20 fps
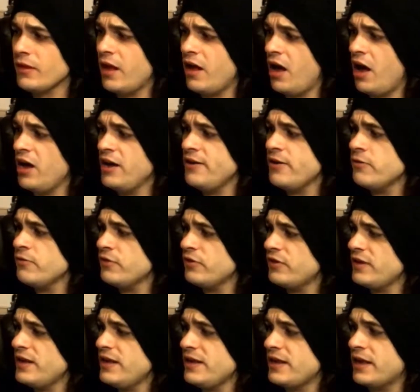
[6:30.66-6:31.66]
I don't
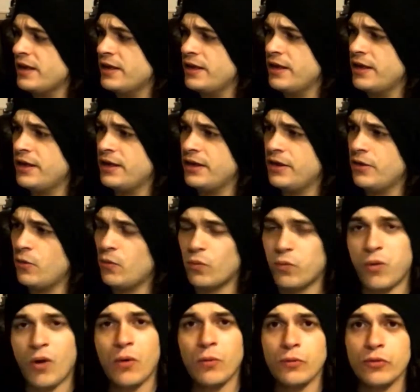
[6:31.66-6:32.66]
see
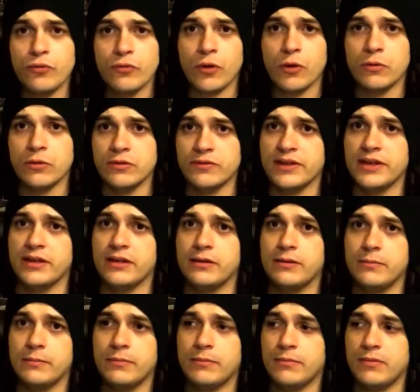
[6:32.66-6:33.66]
what was wrong with it.
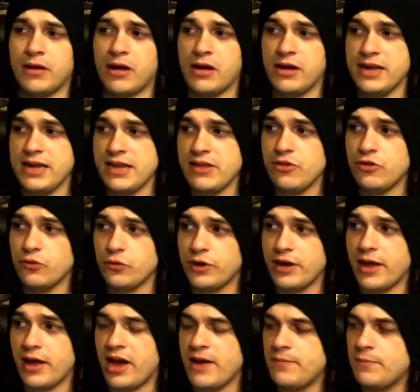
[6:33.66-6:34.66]
I enjoy
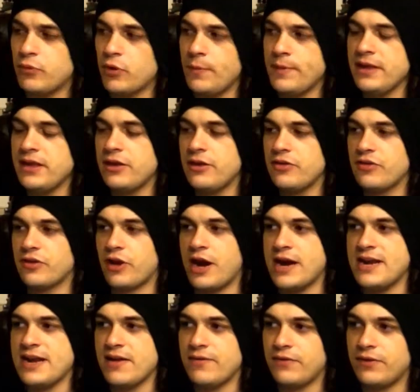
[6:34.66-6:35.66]
it. Probably because I
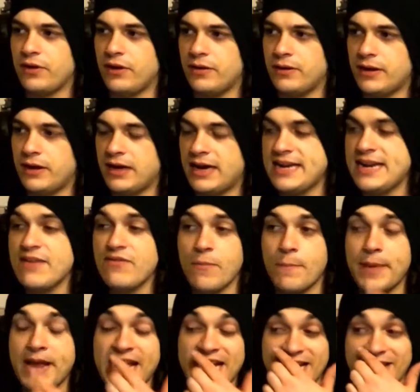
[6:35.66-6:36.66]
never
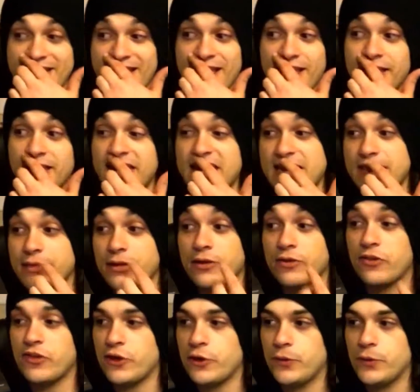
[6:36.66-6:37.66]
backed it either,
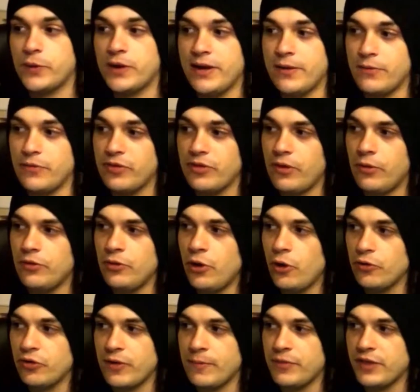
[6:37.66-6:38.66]
so it was
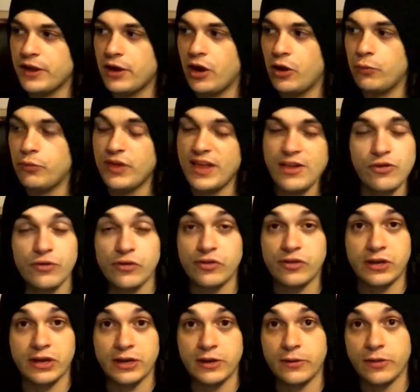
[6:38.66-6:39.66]
not something that I was
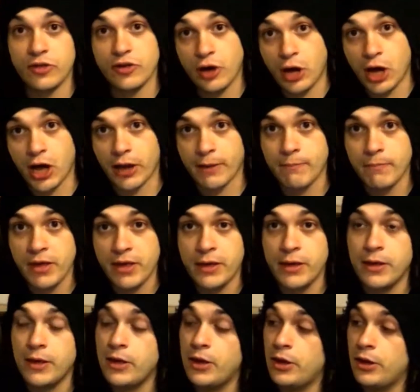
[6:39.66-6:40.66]
interested in at the time.
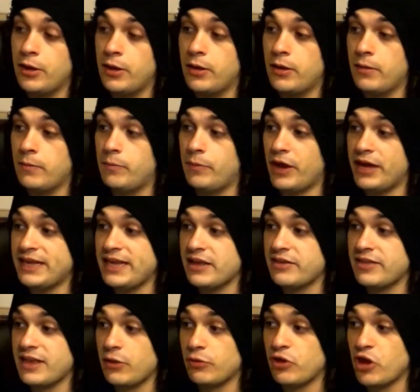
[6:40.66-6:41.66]
But I
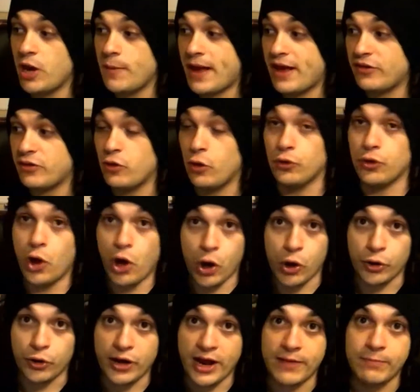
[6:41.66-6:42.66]
guess now time has gone
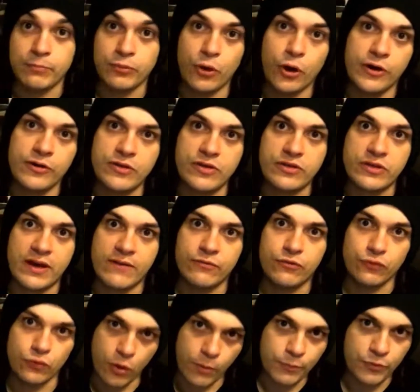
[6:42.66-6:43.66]
on and prices have
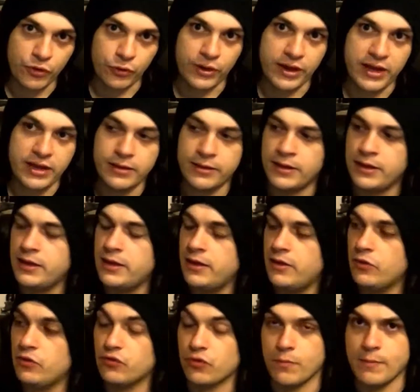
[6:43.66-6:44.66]
dropped on it
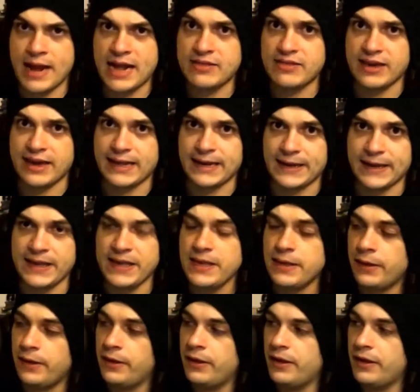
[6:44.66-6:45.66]
dramatically.
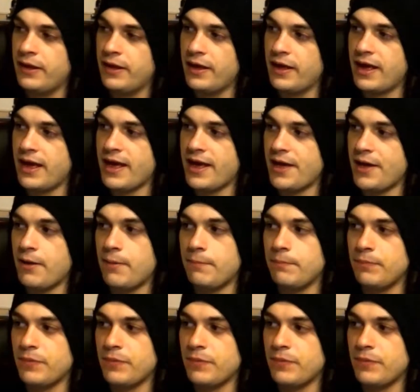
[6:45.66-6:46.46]
I